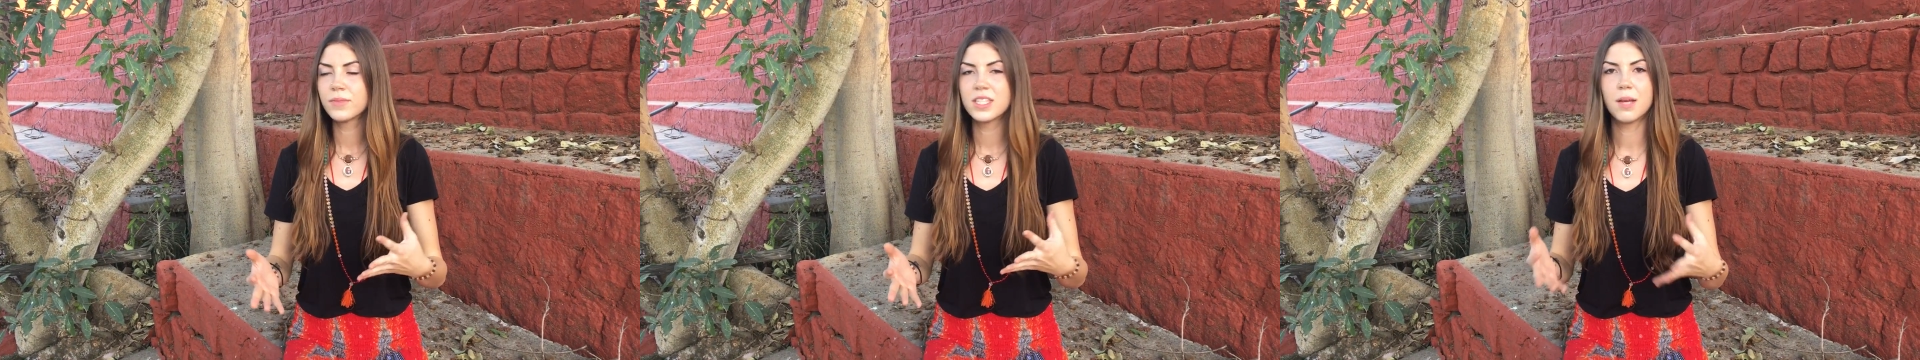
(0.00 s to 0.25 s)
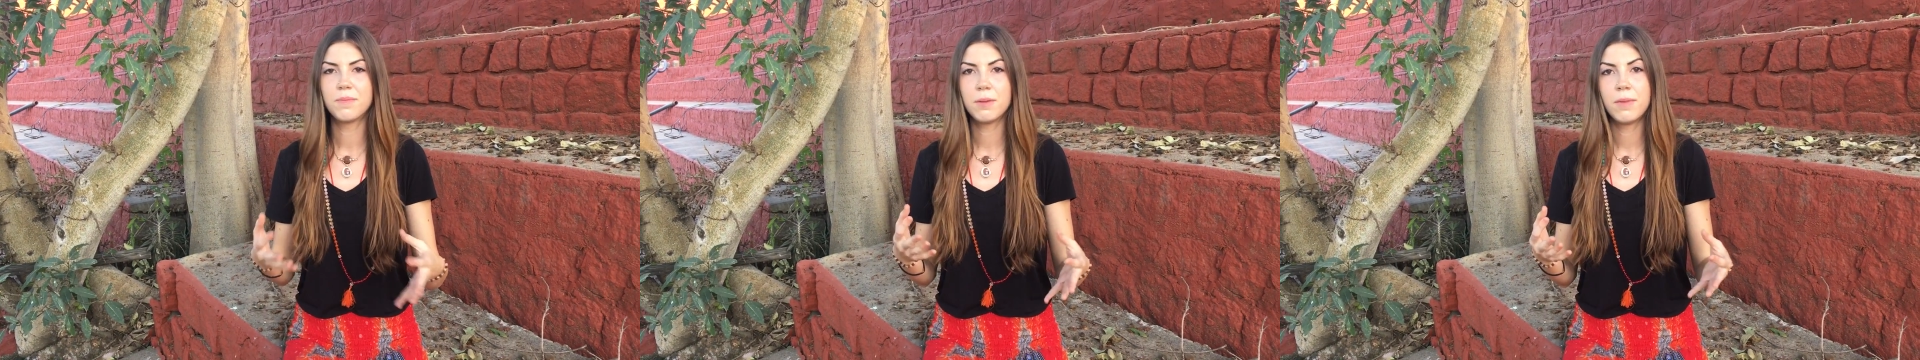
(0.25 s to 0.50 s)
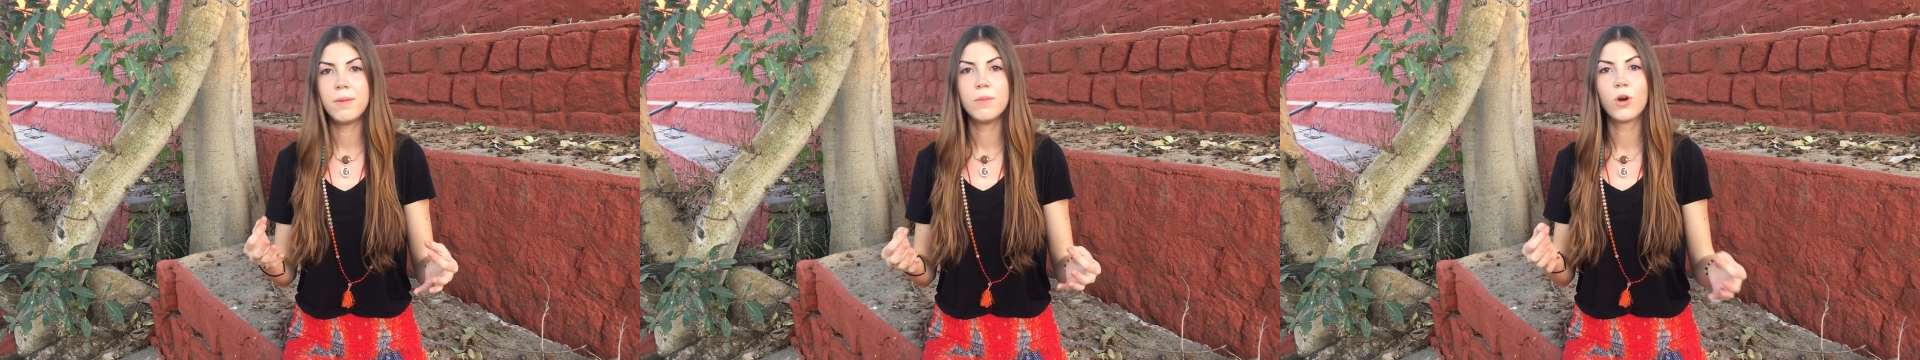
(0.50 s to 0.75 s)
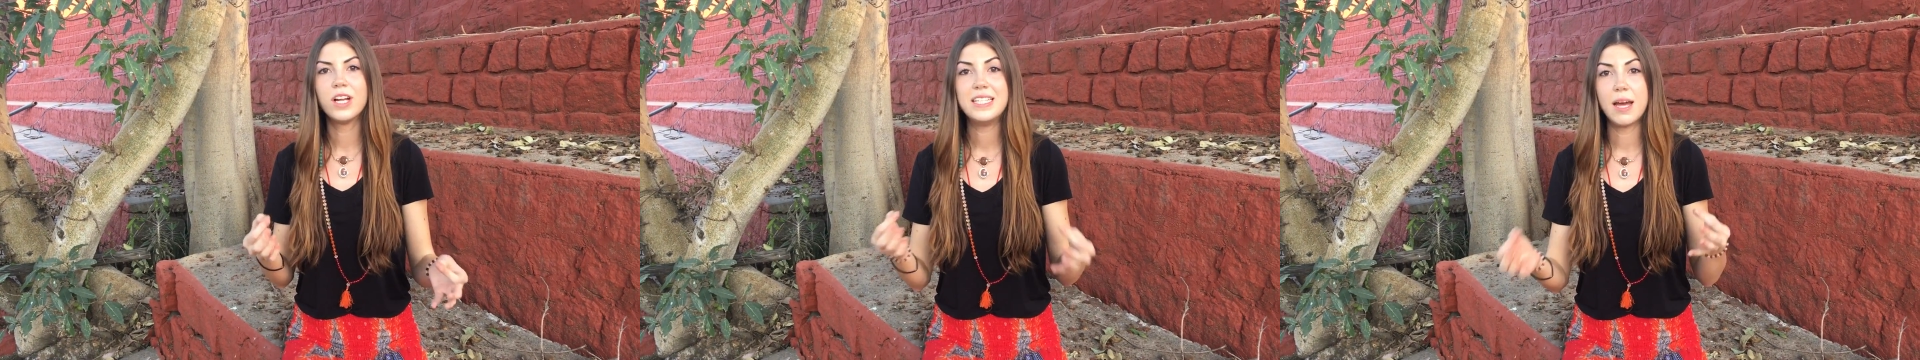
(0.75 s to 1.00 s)
something maybe
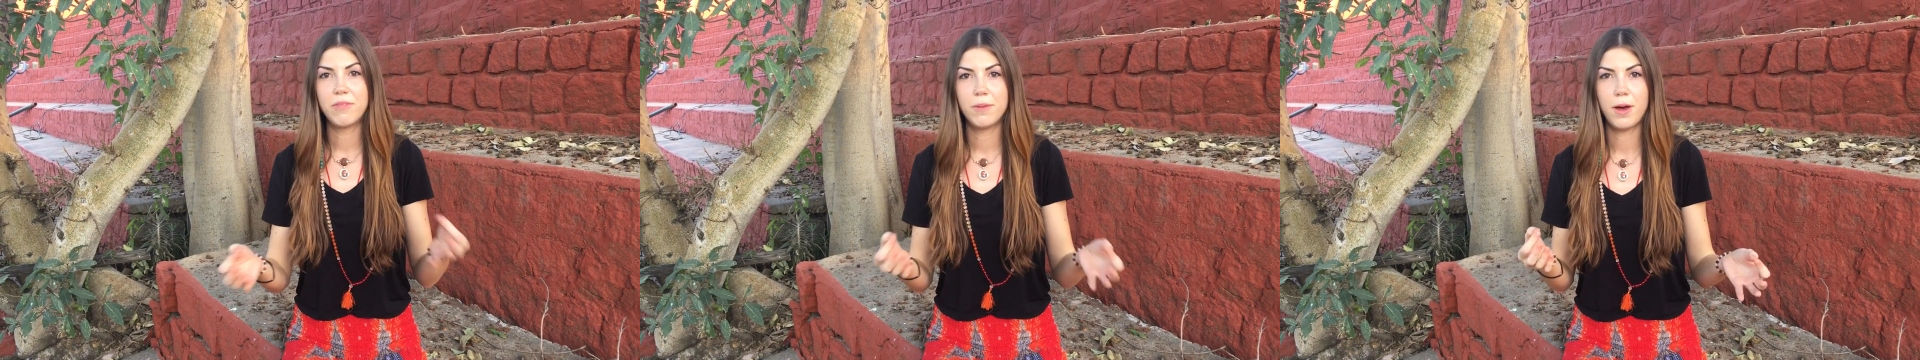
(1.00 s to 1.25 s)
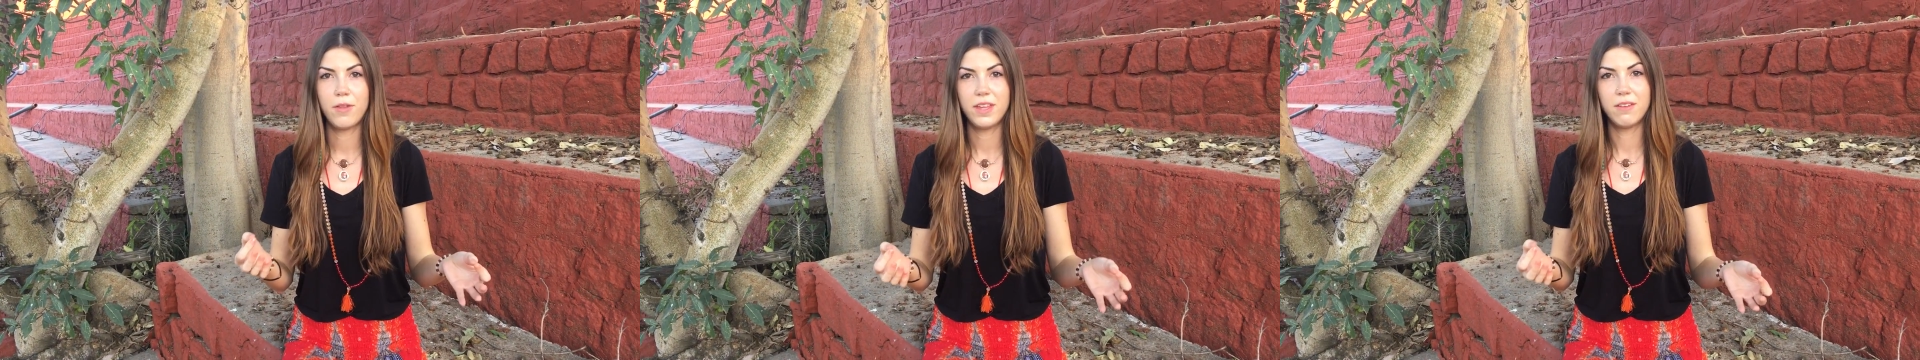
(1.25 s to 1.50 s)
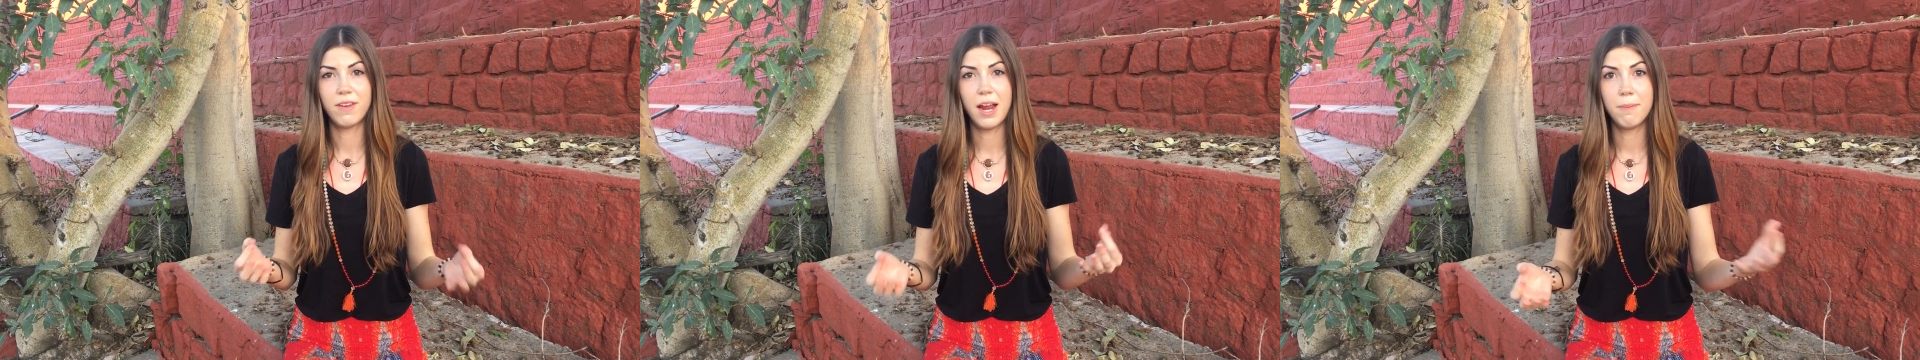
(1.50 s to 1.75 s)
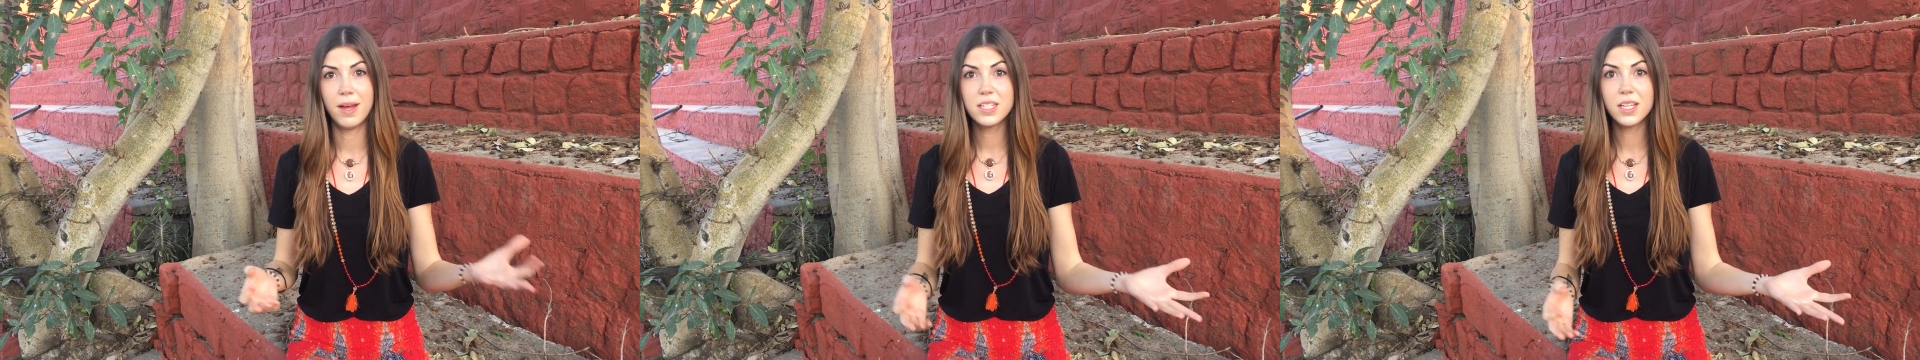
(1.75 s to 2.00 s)
more in depth about the
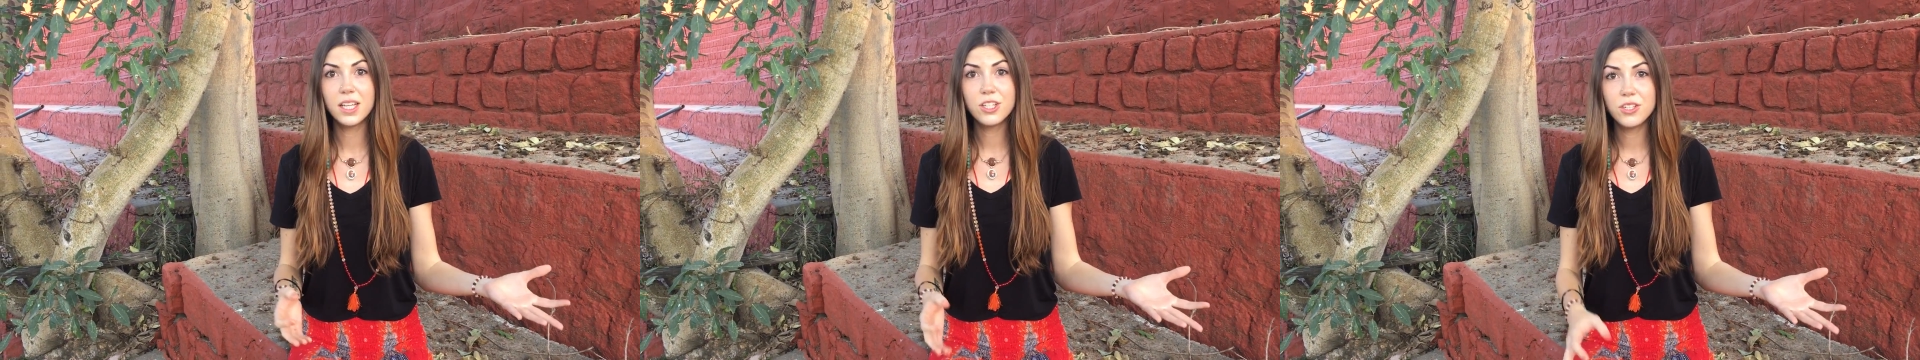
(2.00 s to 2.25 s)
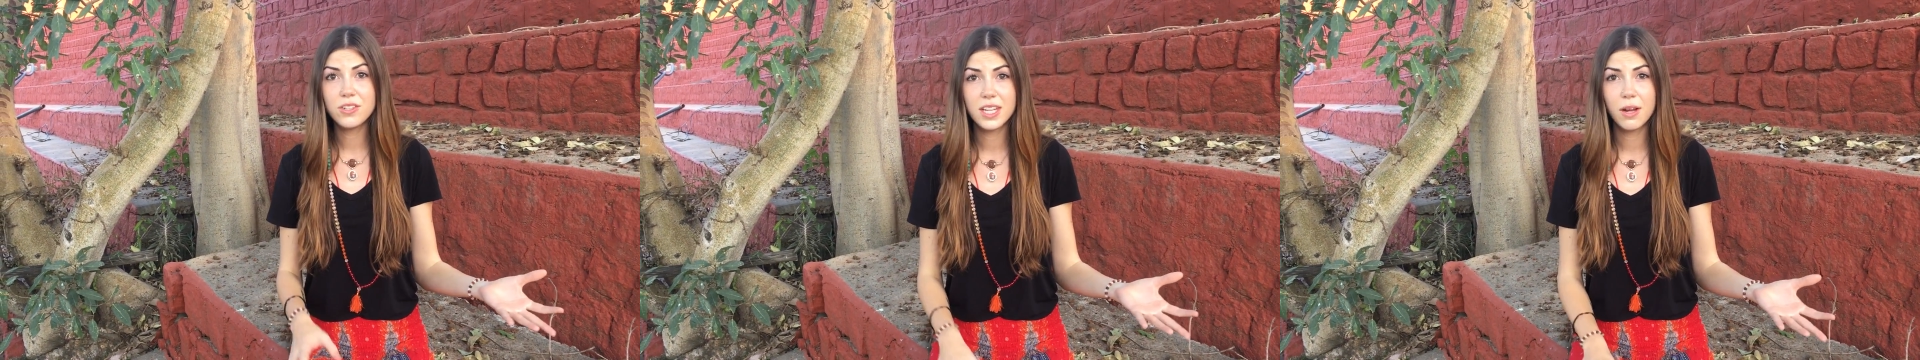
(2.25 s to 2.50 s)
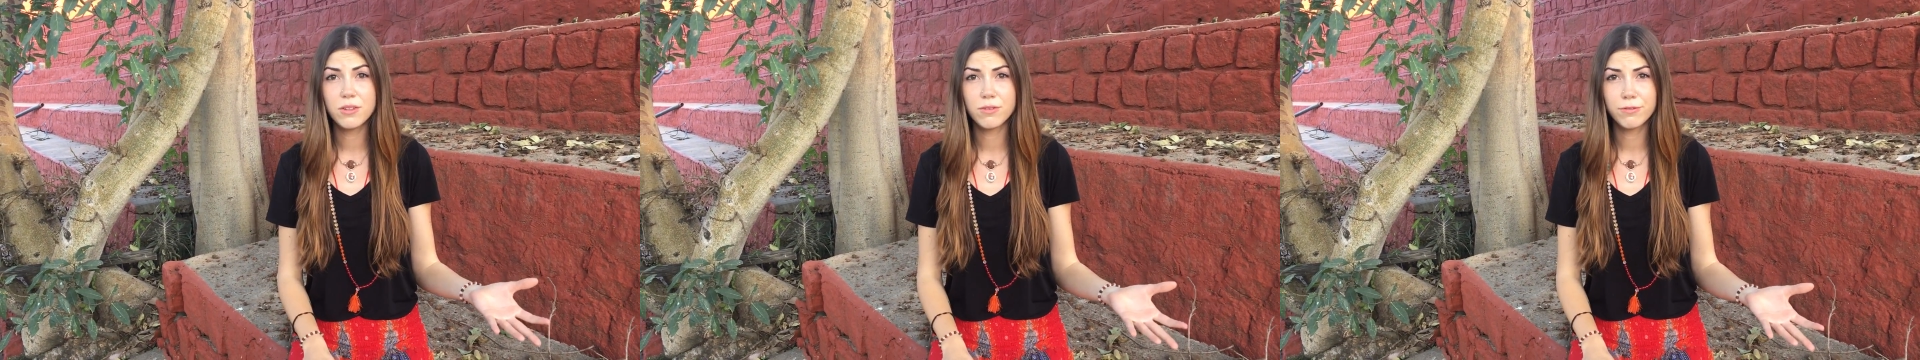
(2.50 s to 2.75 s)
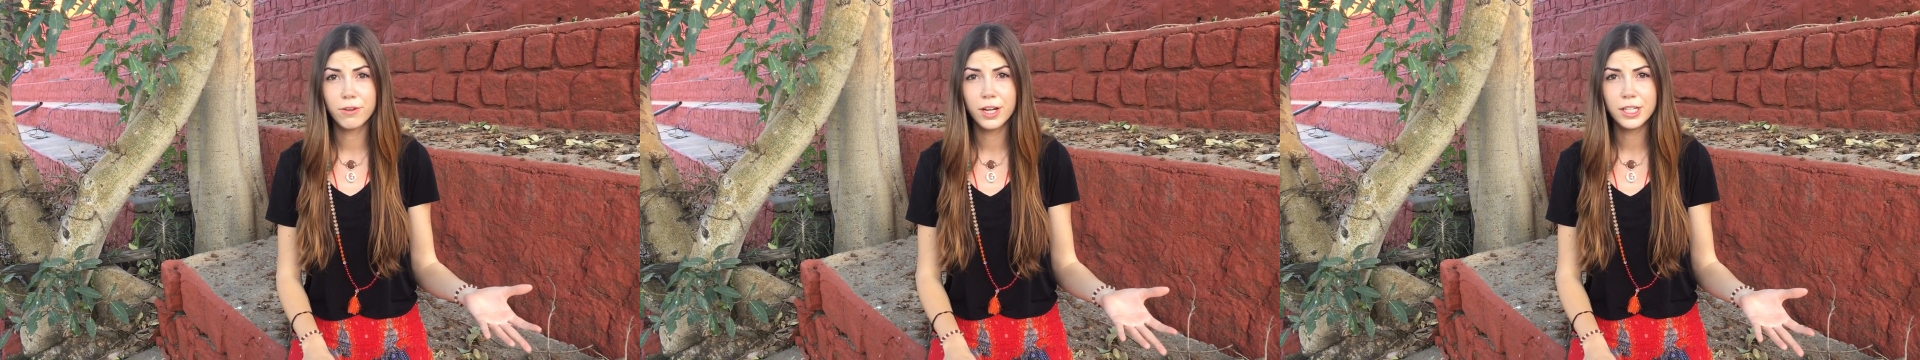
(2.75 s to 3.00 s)
environmental issues that I was
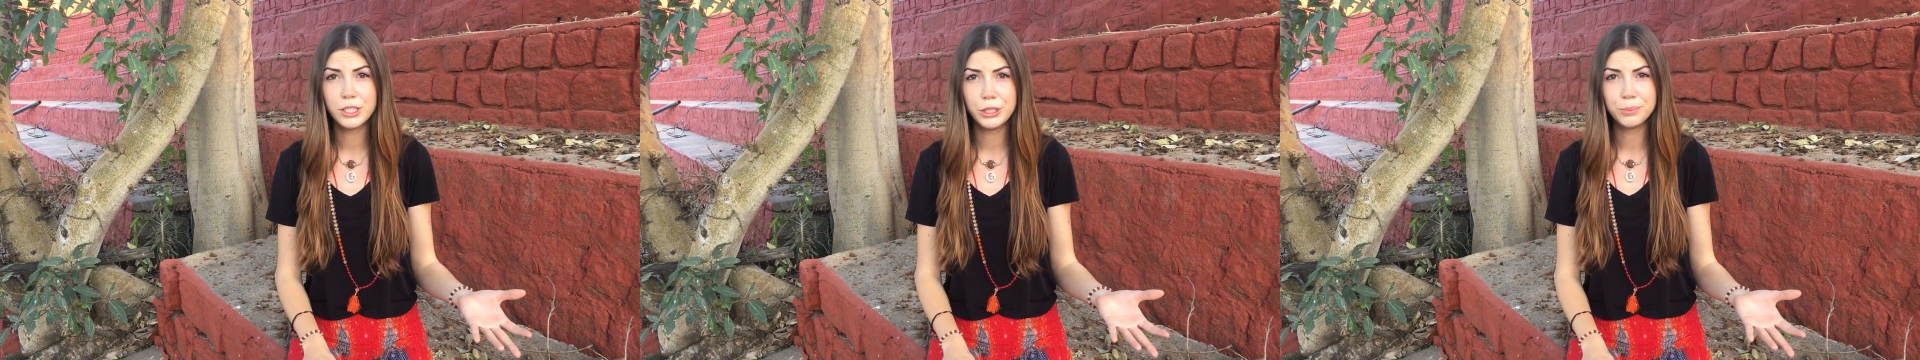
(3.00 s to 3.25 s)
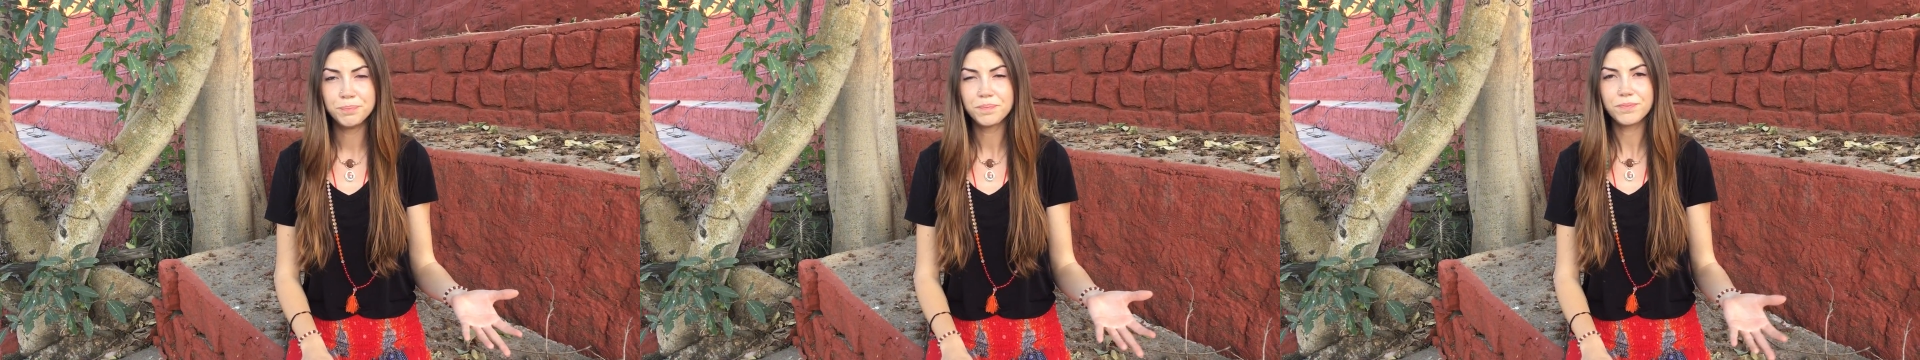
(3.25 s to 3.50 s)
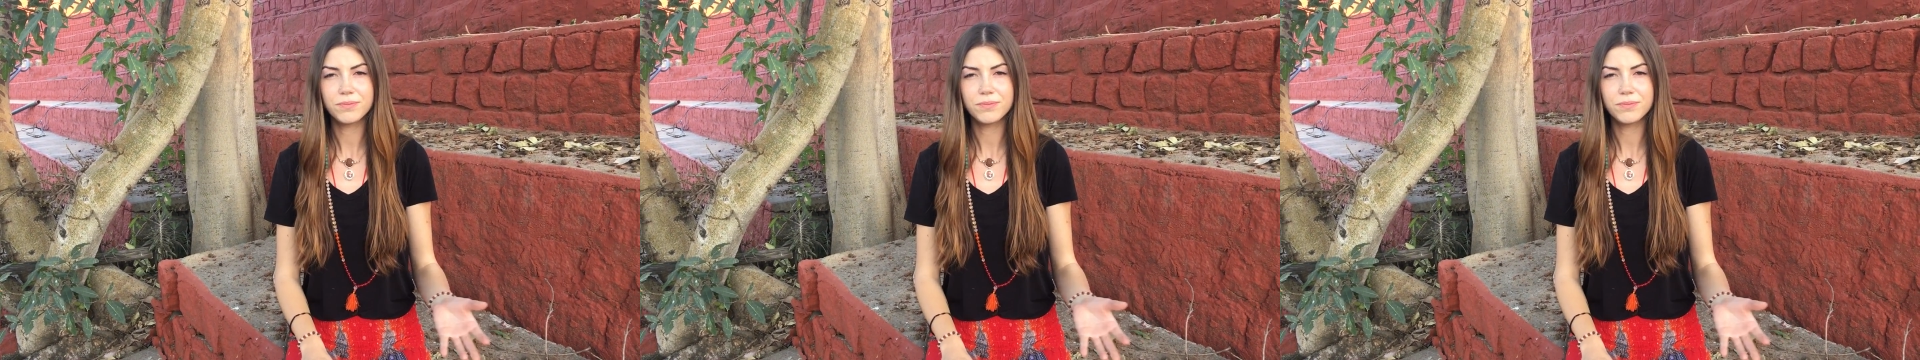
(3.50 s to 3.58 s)
referring to,